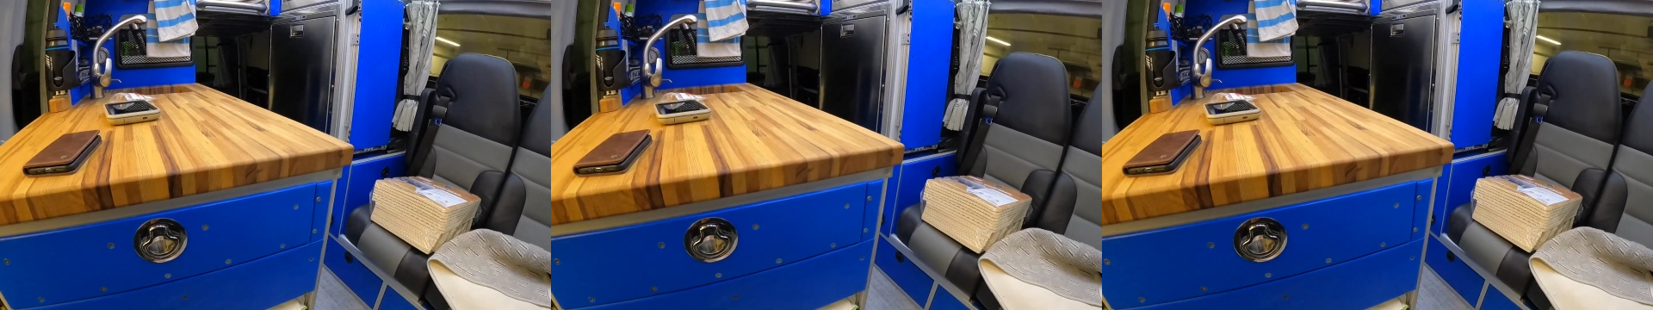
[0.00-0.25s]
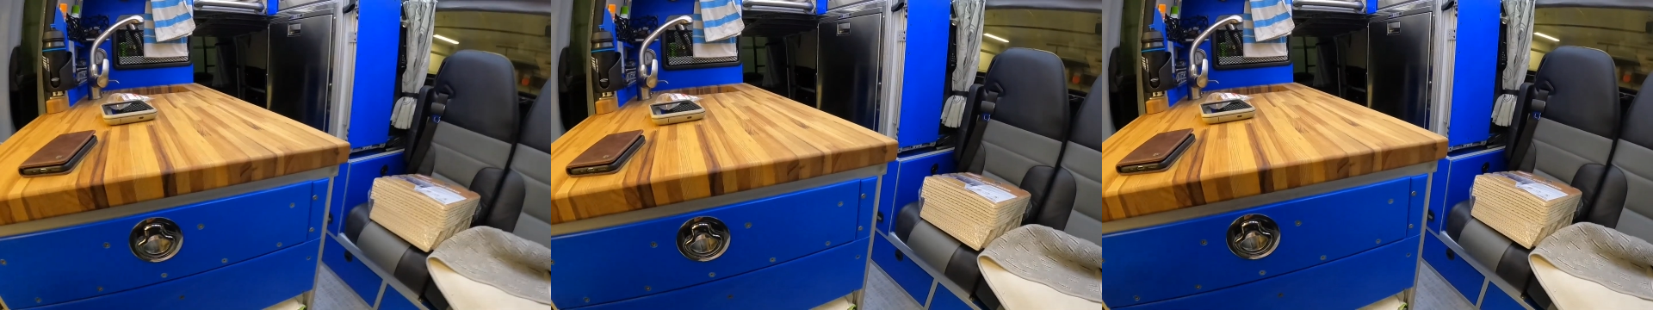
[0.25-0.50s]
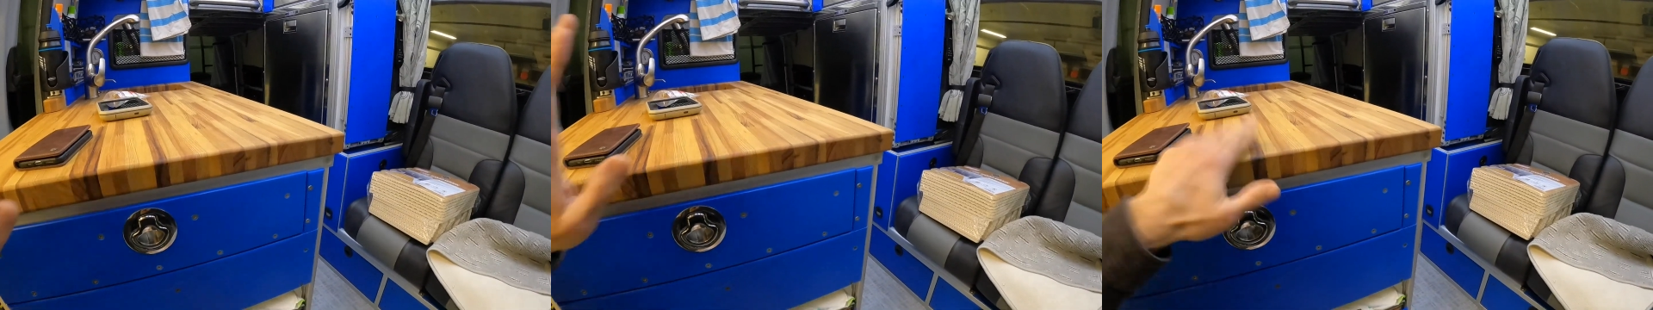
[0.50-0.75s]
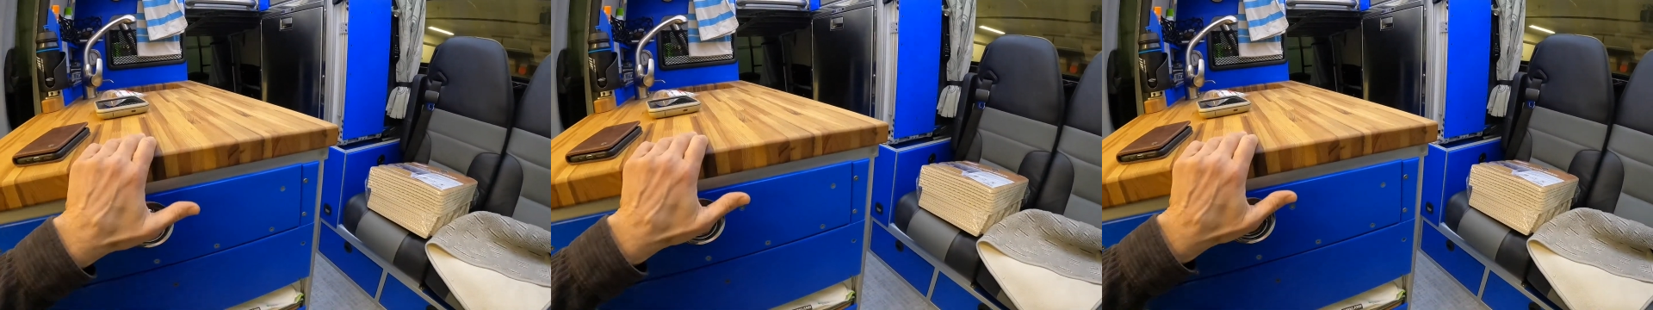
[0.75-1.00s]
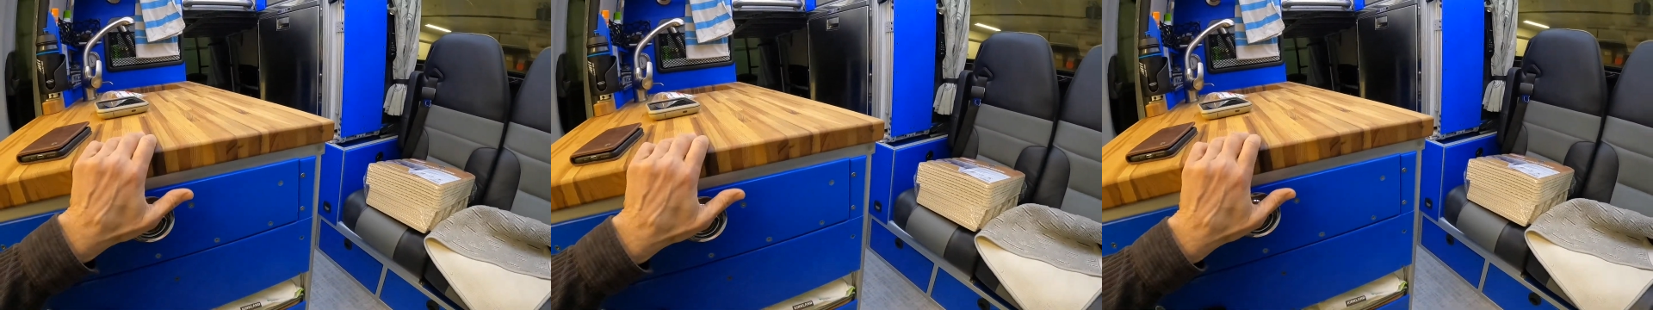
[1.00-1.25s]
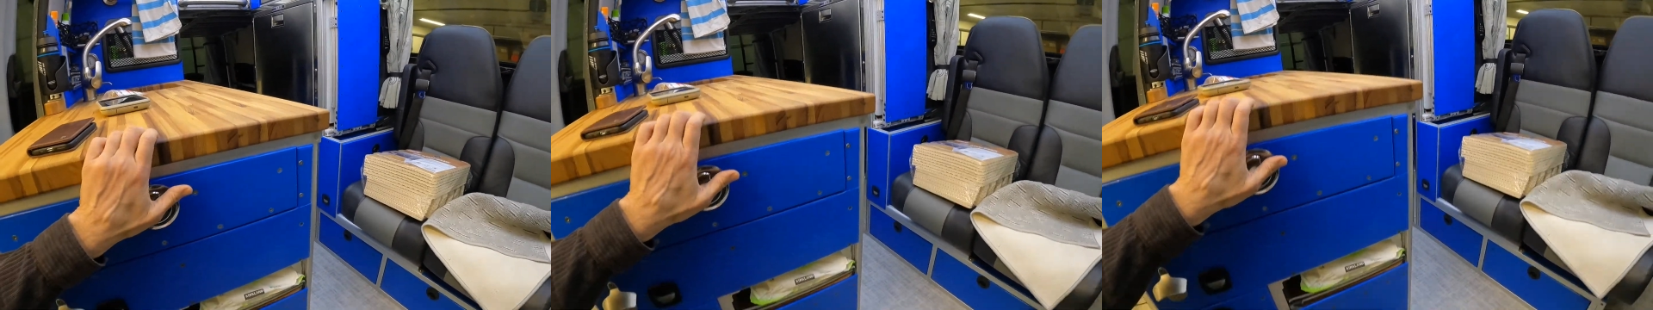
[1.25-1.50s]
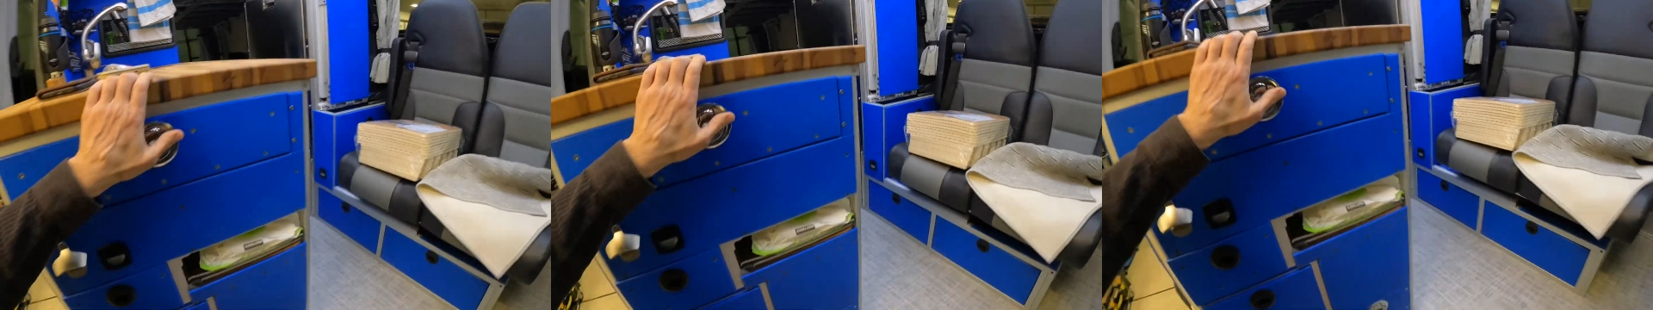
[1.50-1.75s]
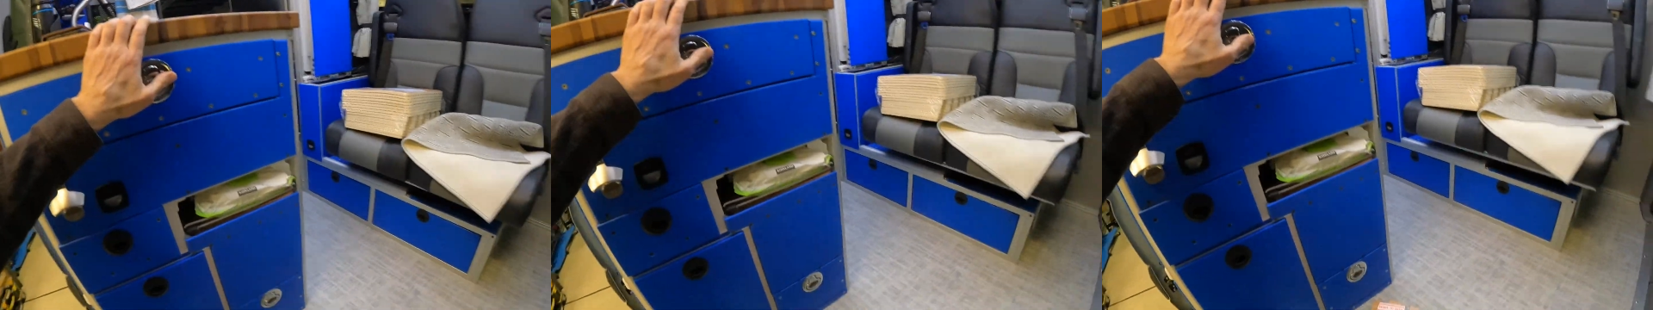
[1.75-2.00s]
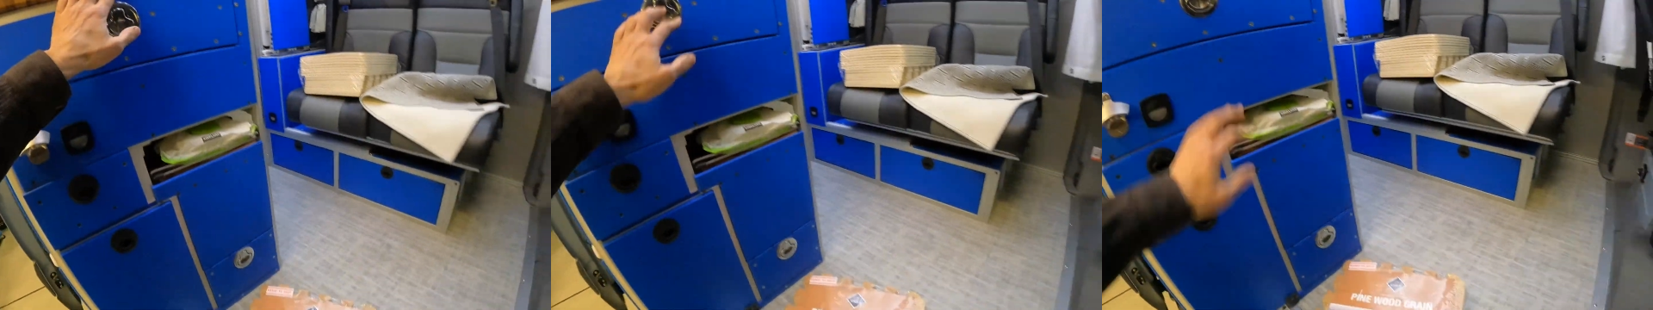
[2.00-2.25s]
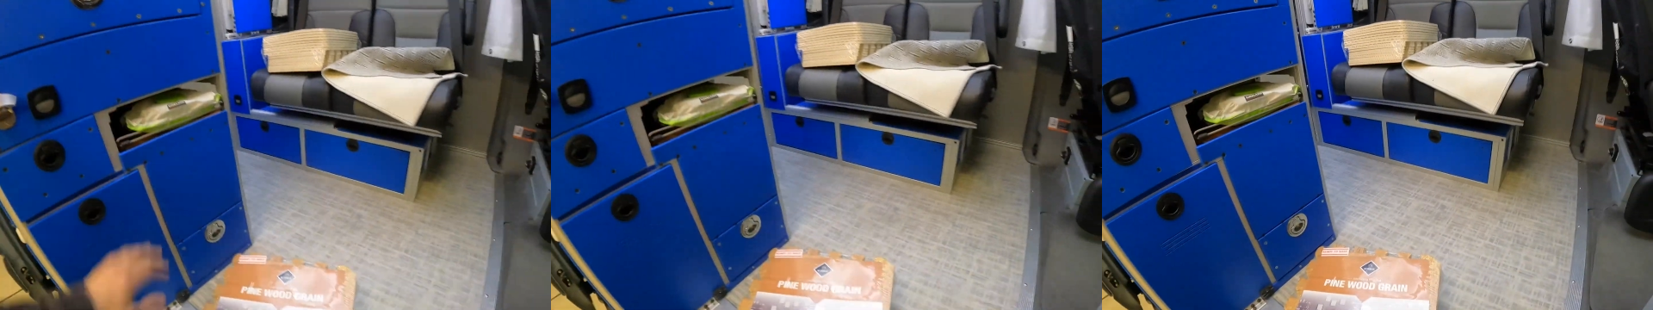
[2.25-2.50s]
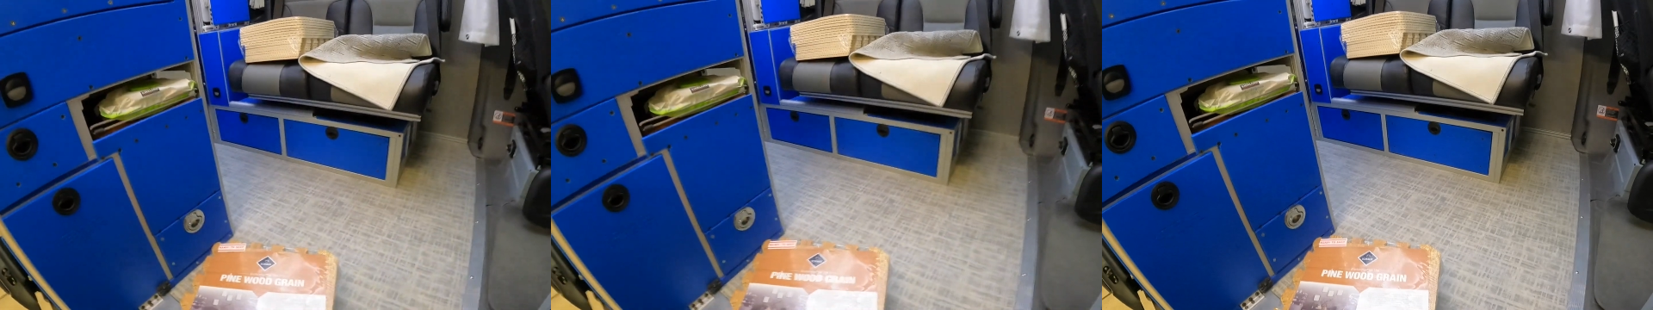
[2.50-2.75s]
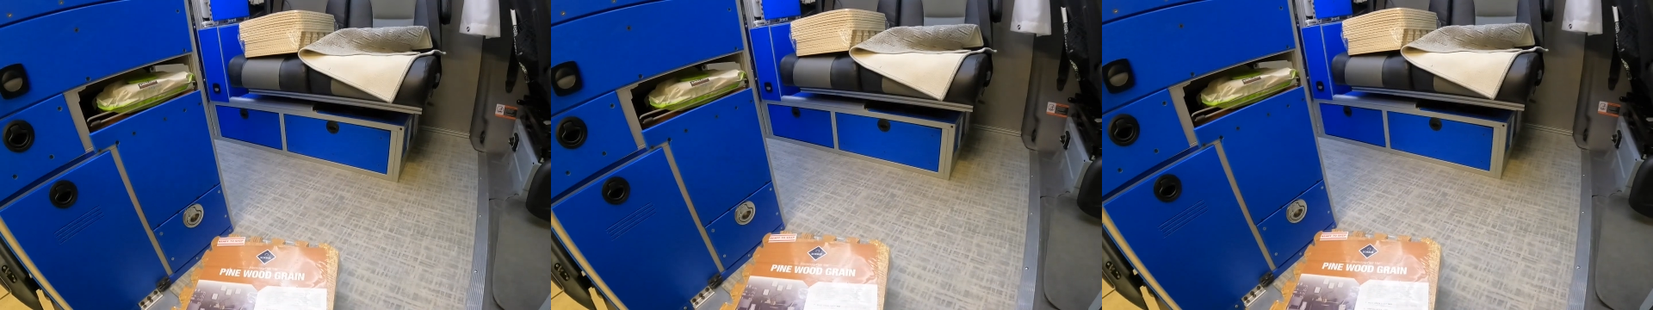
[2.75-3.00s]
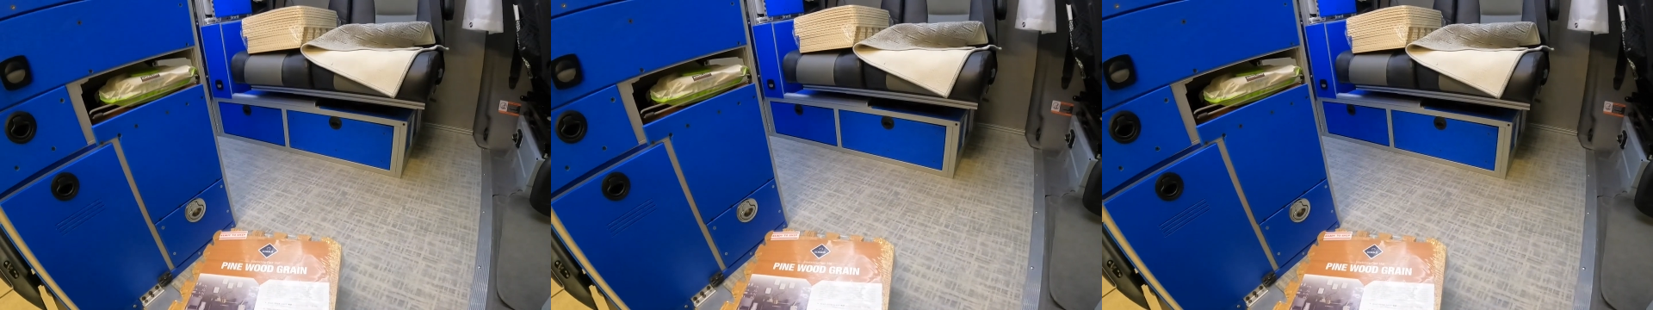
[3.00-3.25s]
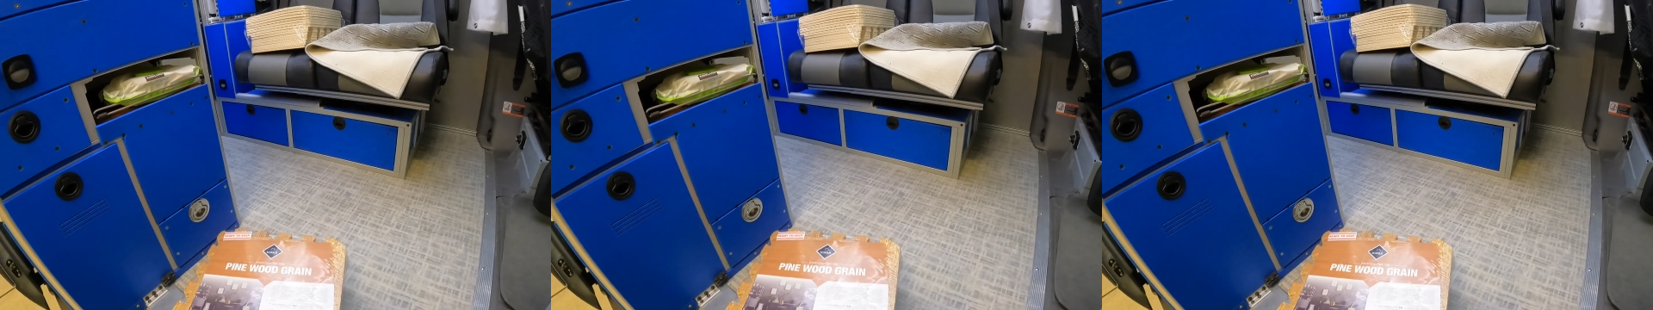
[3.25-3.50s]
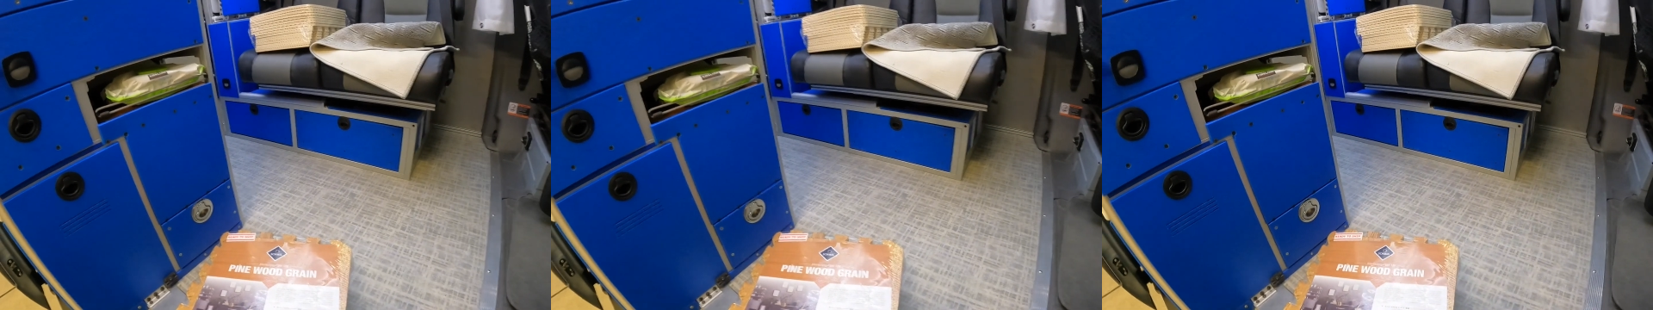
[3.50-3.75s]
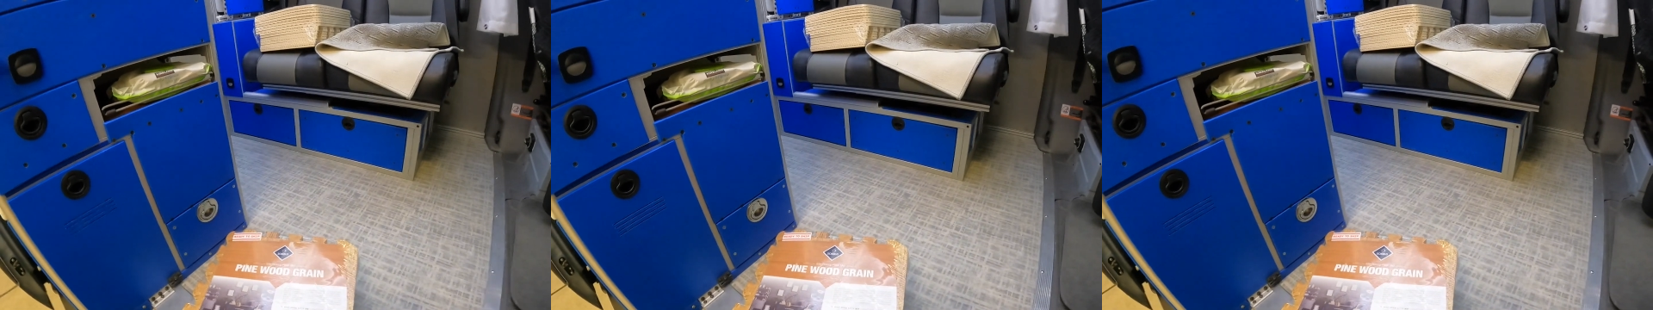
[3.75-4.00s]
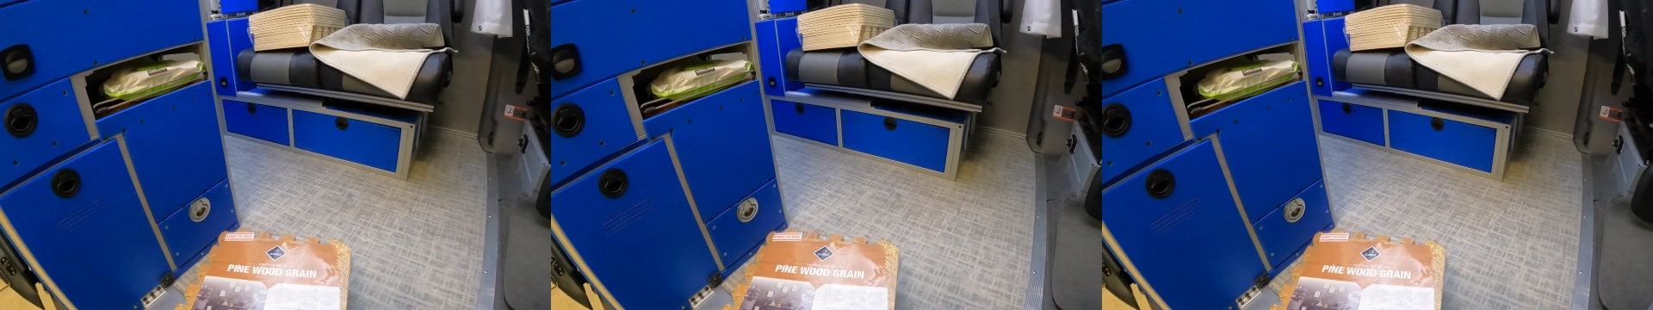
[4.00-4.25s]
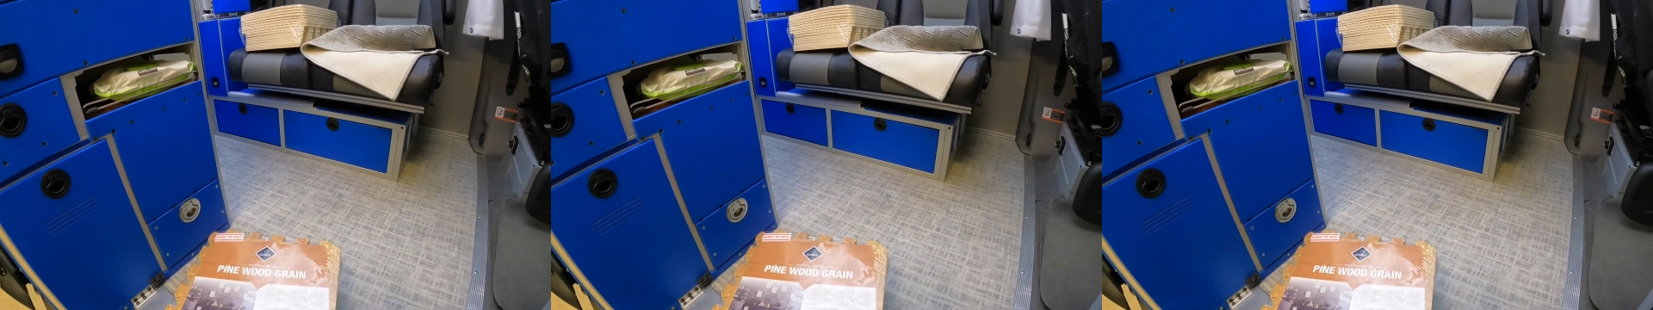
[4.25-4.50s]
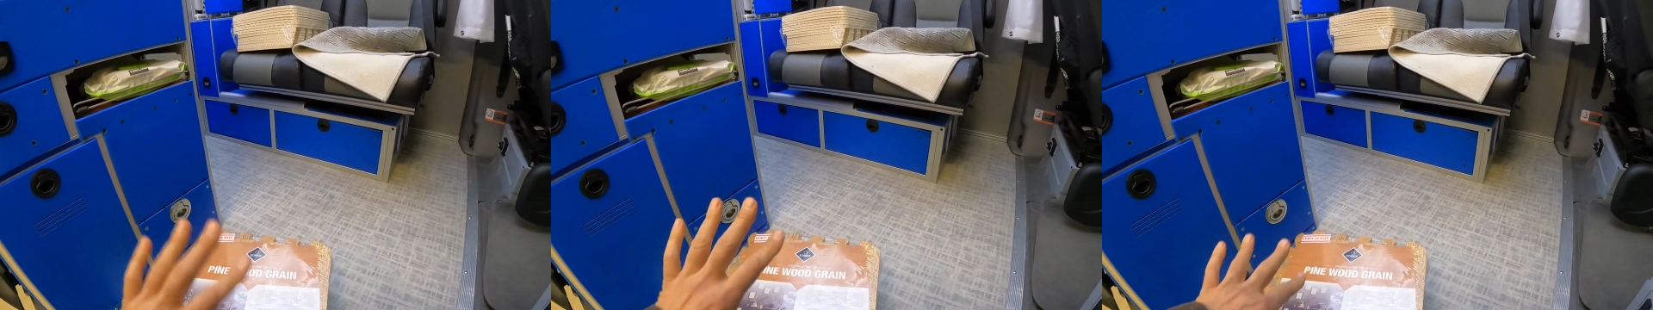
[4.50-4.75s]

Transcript: No face is visible, so there are no lips to read.